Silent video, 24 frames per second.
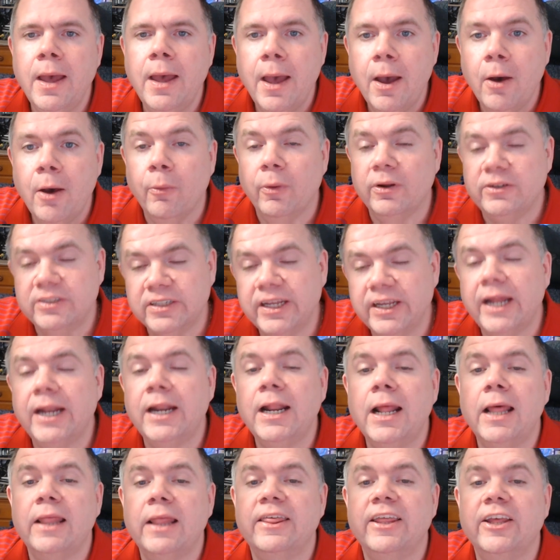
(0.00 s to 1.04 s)
once again,
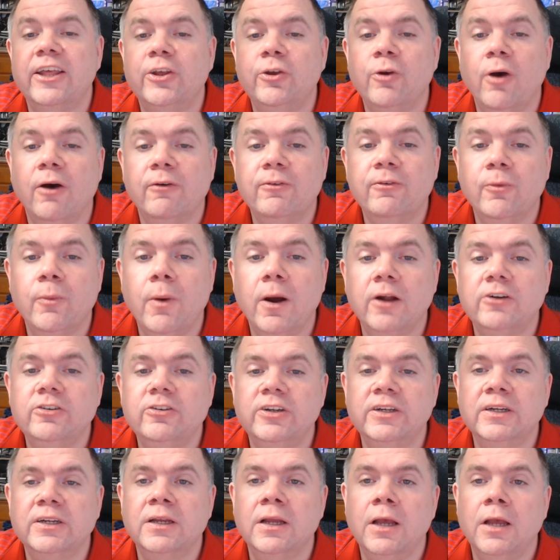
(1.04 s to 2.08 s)
thank you all for
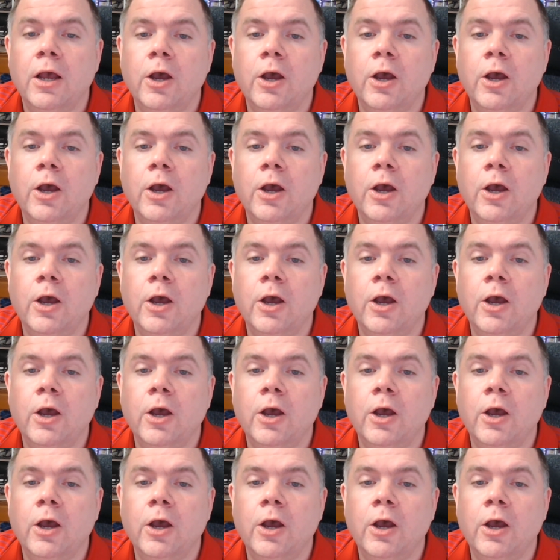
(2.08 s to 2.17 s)
watching.